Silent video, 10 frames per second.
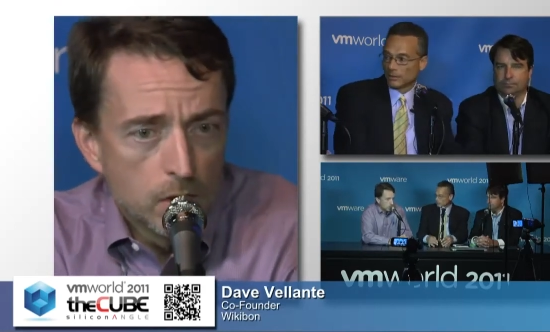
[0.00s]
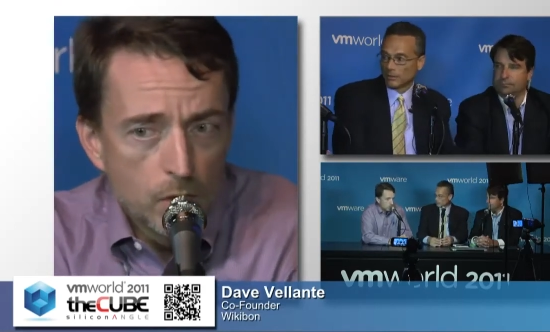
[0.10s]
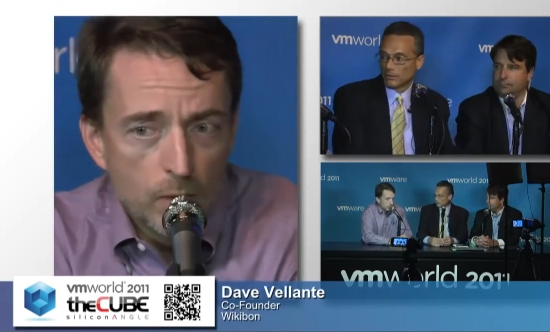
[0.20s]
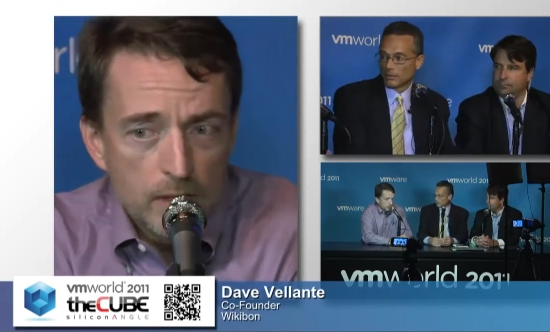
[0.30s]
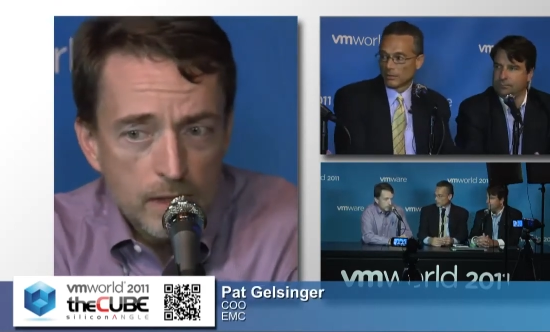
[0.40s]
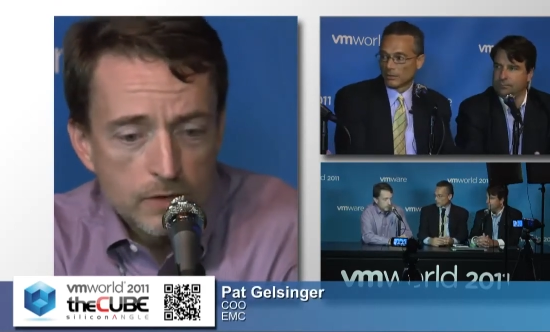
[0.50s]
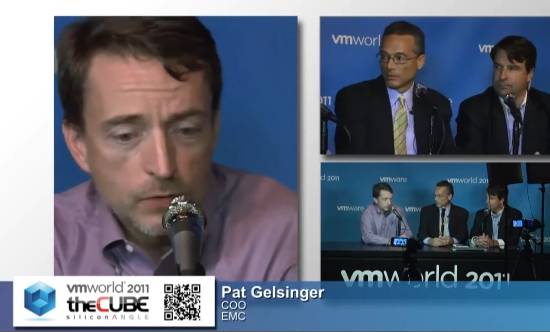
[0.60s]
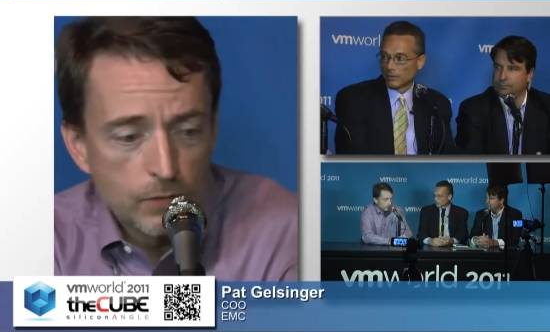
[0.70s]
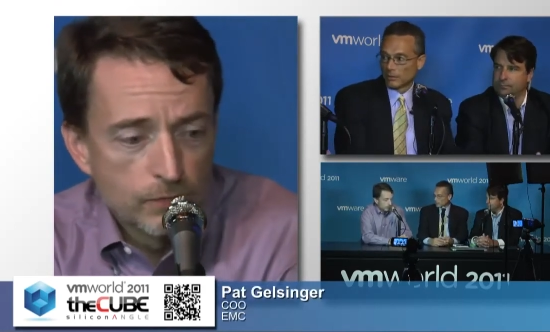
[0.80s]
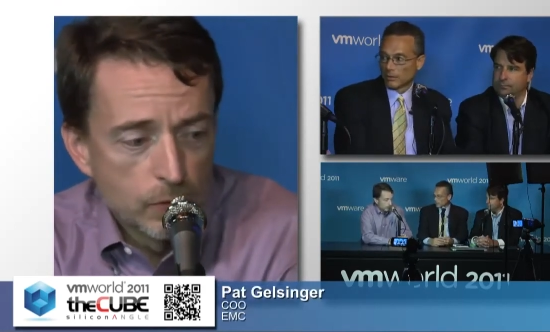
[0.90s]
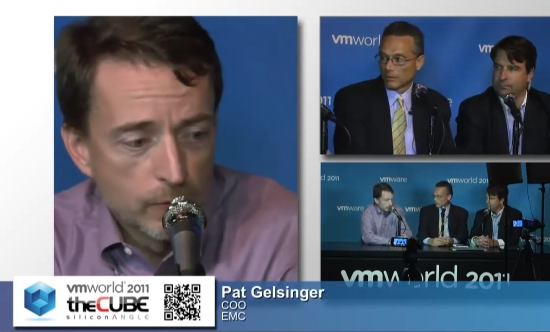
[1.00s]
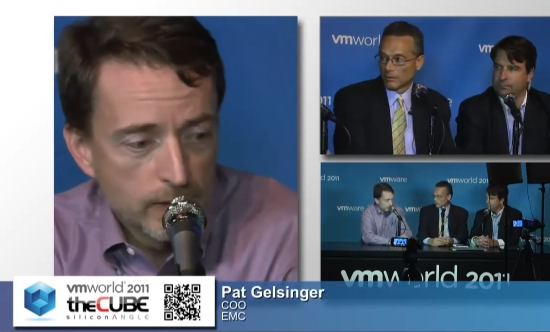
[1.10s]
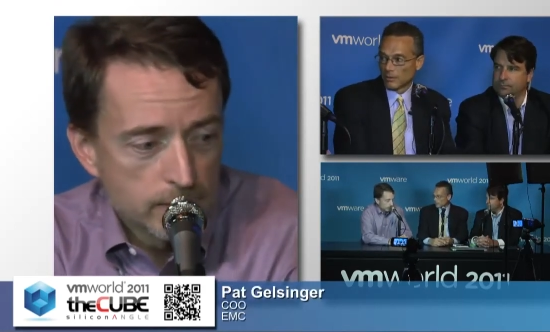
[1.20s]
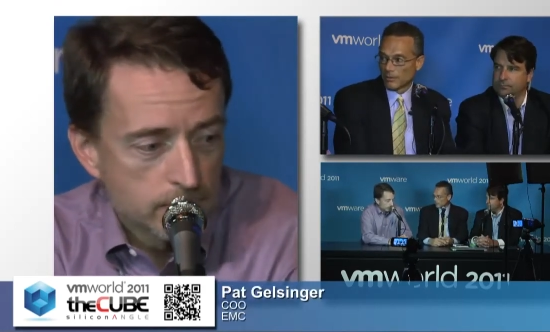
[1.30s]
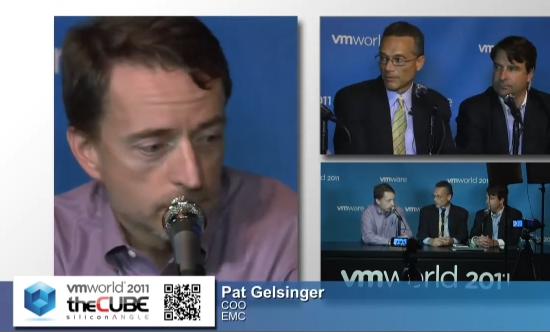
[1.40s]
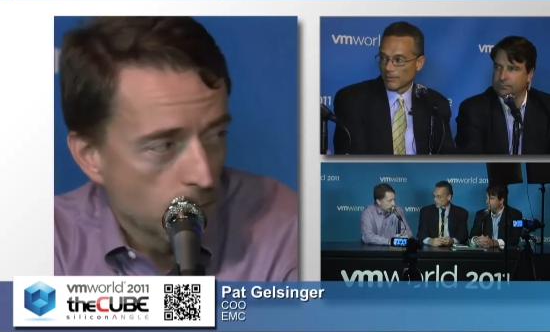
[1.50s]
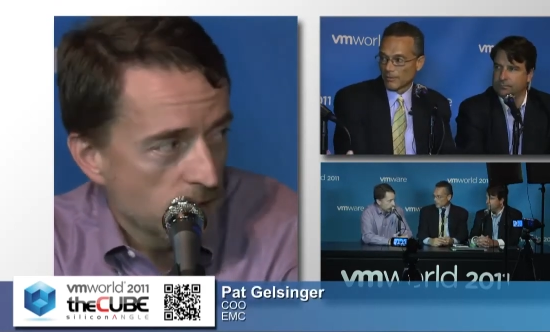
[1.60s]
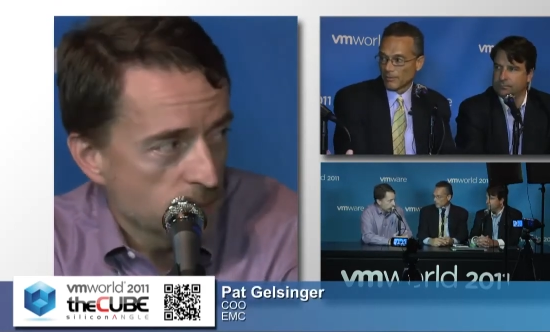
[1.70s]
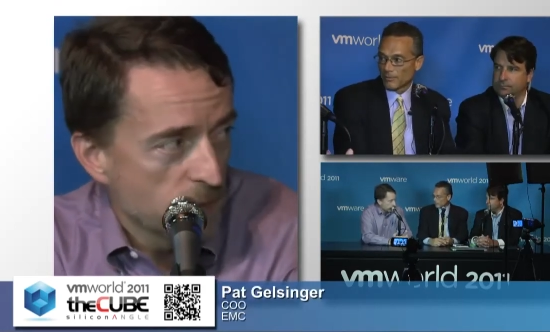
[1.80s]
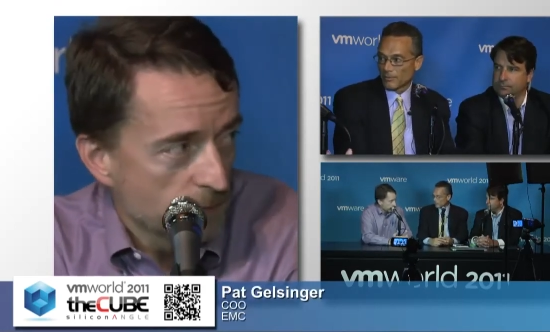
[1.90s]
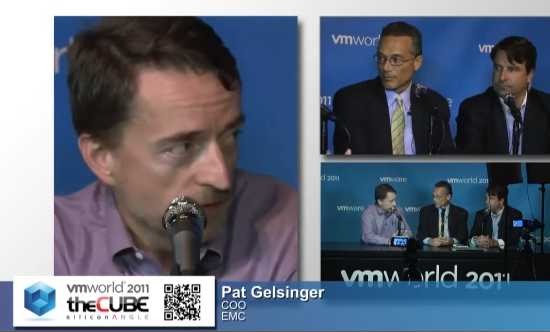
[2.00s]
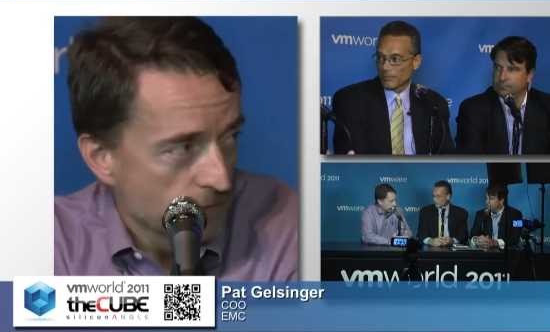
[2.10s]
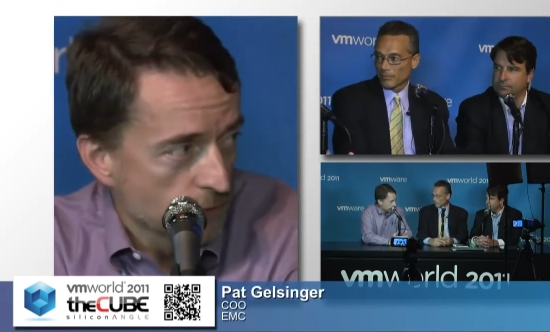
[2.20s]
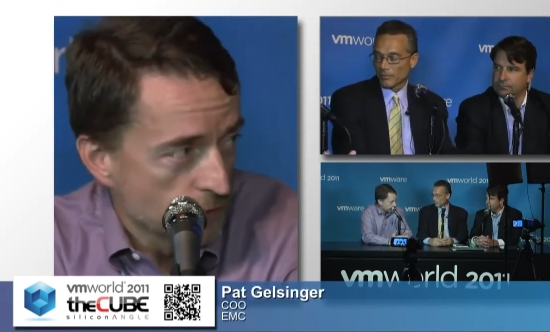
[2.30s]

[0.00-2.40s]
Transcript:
Speaker 1: Well, I sort of view it as, you know, I spent my first